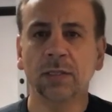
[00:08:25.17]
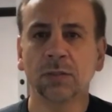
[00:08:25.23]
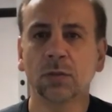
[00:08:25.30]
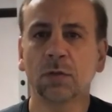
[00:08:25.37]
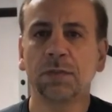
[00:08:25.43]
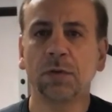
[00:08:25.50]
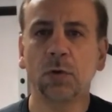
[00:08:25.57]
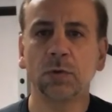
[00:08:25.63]

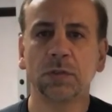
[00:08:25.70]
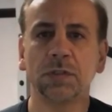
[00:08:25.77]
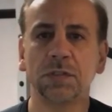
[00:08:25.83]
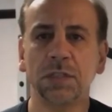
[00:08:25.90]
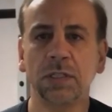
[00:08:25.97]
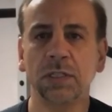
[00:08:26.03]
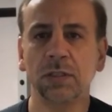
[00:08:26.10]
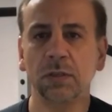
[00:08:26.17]
and look
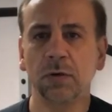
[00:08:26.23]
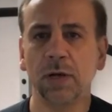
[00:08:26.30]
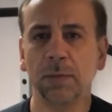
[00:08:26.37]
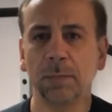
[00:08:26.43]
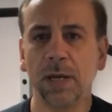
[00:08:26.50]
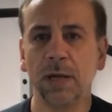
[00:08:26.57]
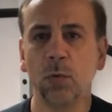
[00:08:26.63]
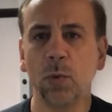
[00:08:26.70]
forward to
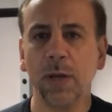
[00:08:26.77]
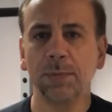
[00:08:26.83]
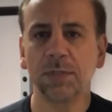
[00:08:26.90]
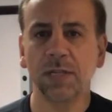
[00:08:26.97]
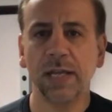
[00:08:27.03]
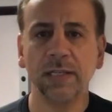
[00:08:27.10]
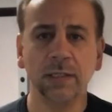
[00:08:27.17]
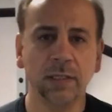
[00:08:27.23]
seeing you at
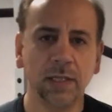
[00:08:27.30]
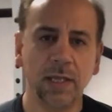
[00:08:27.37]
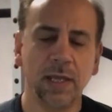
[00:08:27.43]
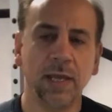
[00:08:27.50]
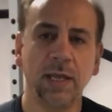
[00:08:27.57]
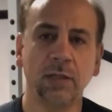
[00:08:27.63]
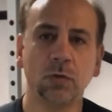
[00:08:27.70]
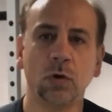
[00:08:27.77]
my
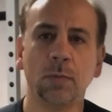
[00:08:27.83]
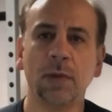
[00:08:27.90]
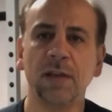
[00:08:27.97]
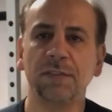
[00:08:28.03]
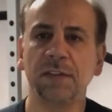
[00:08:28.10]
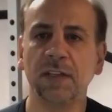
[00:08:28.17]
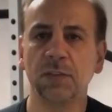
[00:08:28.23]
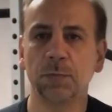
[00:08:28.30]
website
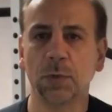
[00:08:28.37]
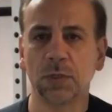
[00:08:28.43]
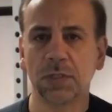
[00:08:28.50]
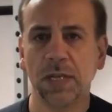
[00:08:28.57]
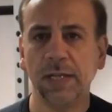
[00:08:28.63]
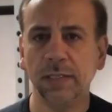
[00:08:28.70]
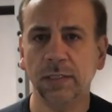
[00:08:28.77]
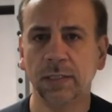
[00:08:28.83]
and or my
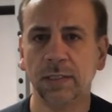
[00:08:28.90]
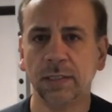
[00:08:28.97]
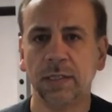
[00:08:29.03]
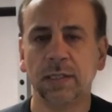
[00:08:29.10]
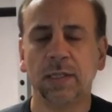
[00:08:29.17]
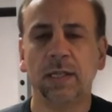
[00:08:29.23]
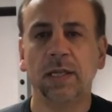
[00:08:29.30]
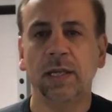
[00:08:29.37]
Facebook
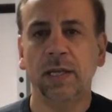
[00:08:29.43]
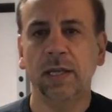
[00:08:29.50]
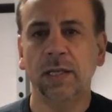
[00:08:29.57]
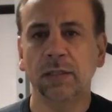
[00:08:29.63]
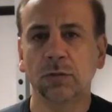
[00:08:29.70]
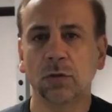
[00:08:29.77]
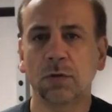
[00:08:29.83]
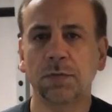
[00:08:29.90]
site,
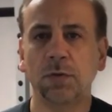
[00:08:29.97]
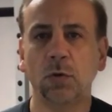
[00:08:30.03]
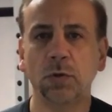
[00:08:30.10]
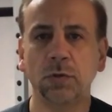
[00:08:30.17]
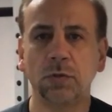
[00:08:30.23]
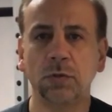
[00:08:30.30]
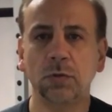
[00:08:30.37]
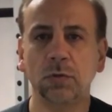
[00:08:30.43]
and
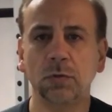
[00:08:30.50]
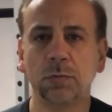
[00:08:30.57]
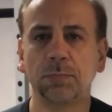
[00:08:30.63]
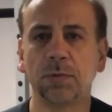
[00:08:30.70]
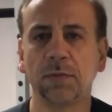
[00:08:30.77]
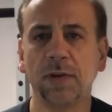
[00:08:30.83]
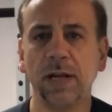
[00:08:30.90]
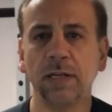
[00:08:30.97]
look forward
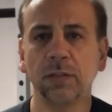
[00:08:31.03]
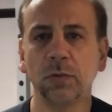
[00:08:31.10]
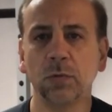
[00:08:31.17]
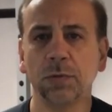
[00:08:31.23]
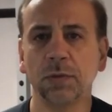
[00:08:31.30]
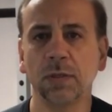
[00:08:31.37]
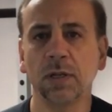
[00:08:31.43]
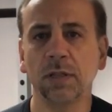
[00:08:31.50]
to
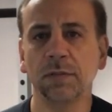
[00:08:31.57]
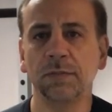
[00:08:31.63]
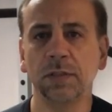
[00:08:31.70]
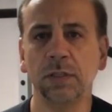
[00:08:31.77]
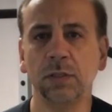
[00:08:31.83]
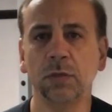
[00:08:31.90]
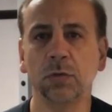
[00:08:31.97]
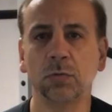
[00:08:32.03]
providing you with
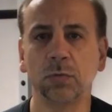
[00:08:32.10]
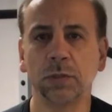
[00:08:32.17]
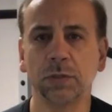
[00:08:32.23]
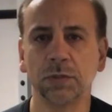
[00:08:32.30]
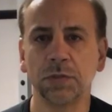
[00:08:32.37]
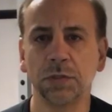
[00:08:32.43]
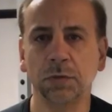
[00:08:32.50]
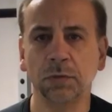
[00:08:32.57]
another
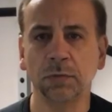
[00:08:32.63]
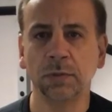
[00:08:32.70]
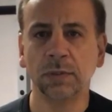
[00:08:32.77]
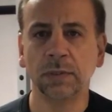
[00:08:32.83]
video real